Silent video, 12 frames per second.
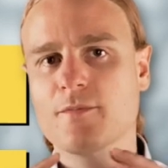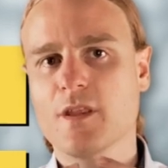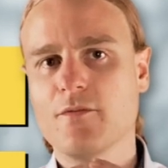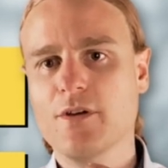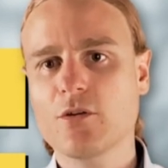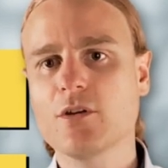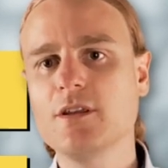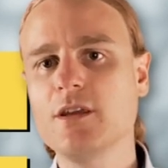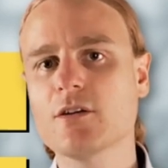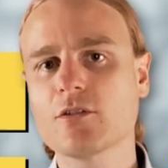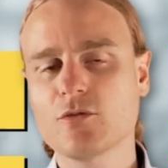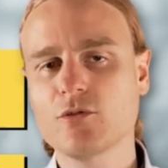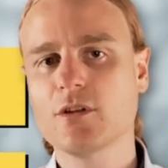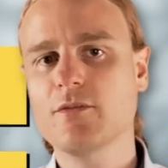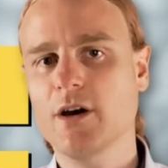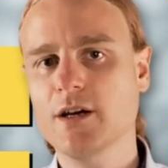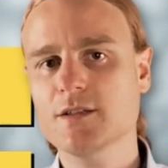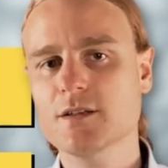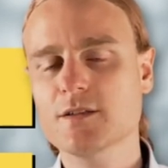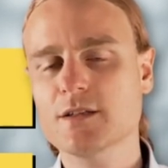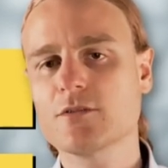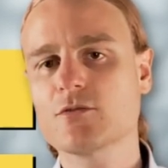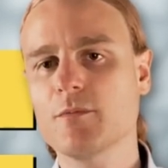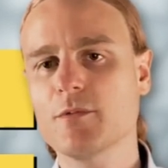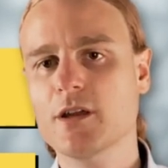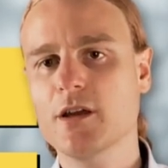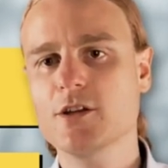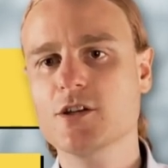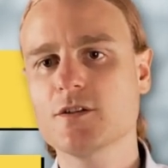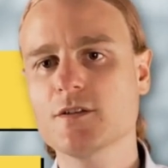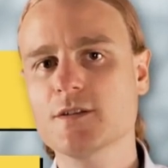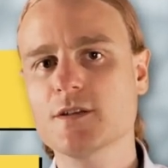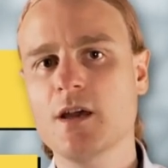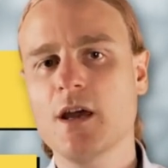very near to your devices and your applications,